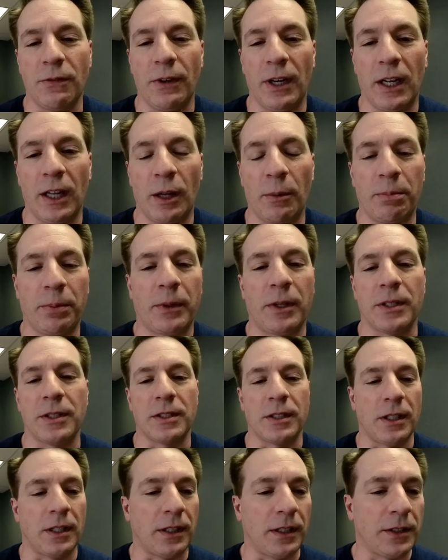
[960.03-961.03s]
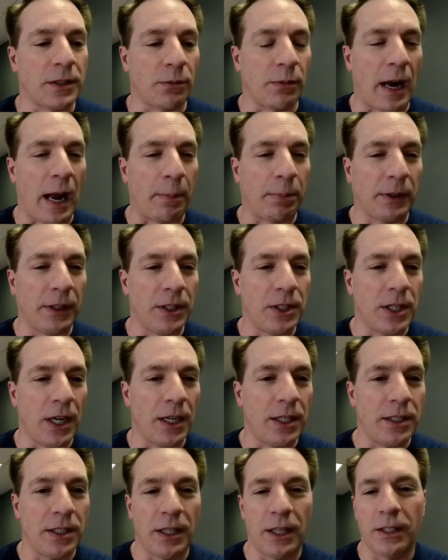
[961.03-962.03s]
develop, because it's a rapidly
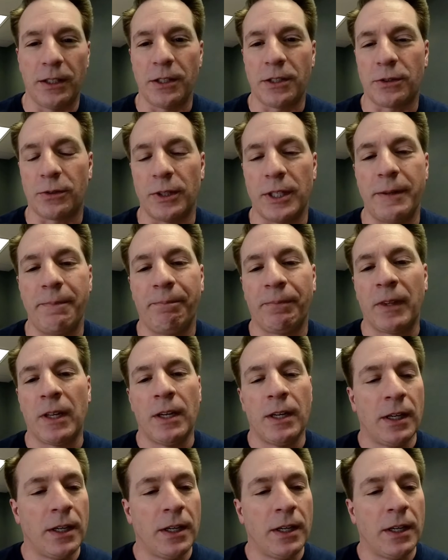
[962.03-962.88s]
changing industry.